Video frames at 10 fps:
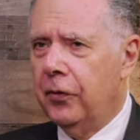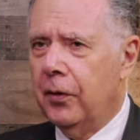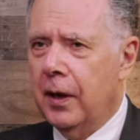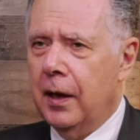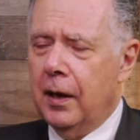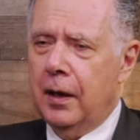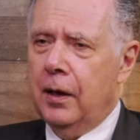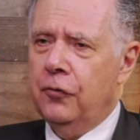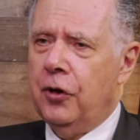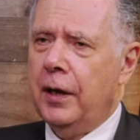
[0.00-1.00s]
So
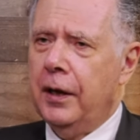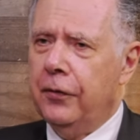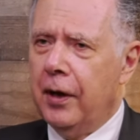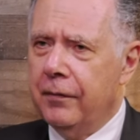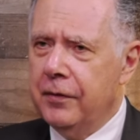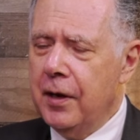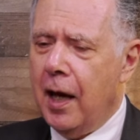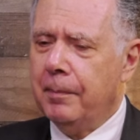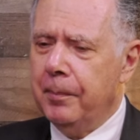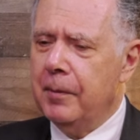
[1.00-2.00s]
Chinese have
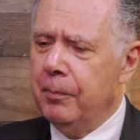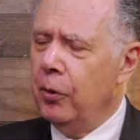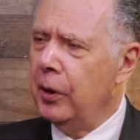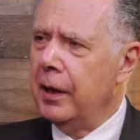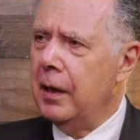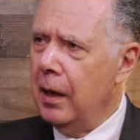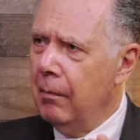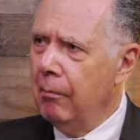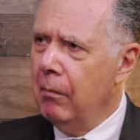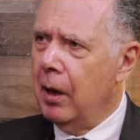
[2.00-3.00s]
not been putting
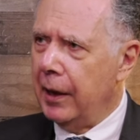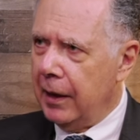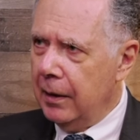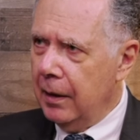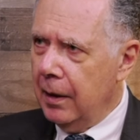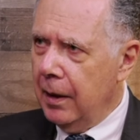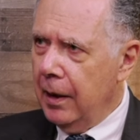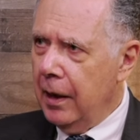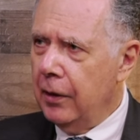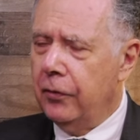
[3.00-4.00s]
money
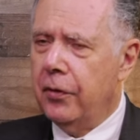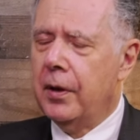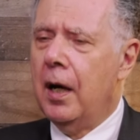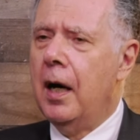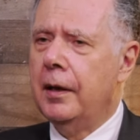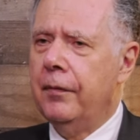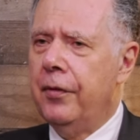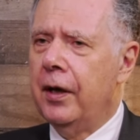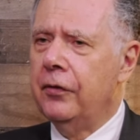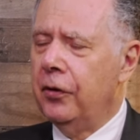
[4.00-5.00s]
into the kind
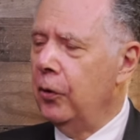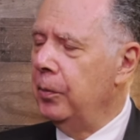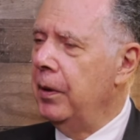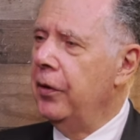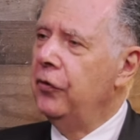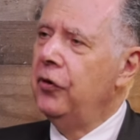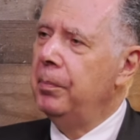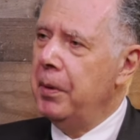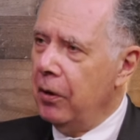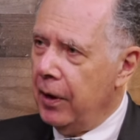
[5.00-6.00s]
of things that would be the
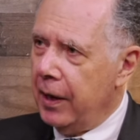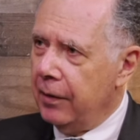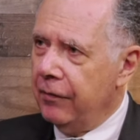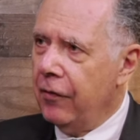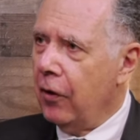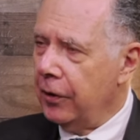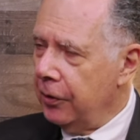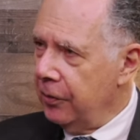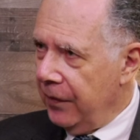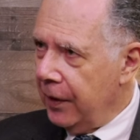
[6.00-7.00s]
spearhead of
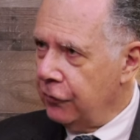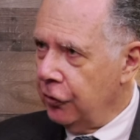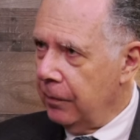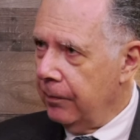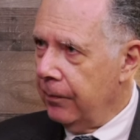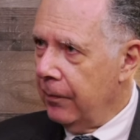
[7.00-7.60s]
foreign intervention,